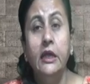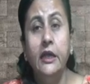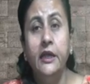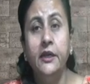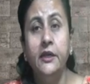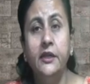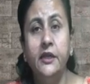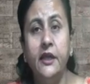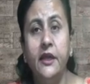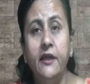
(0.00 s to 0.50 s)

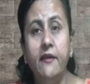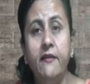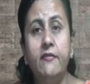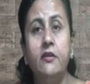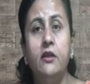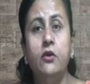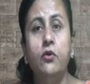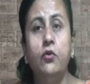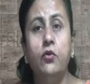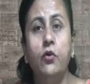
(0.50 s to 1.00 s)
In case
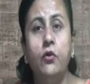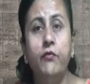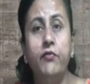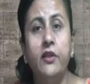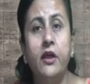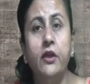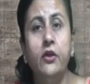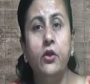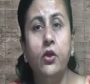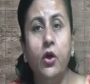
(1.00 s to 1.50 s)
the grooves
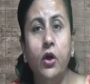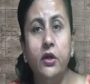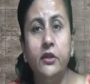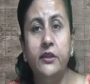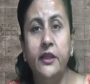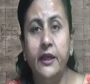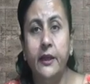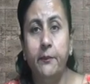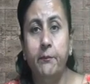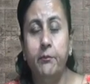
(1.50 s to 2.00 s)
are
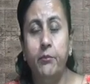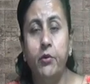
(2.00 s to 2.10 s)
not there,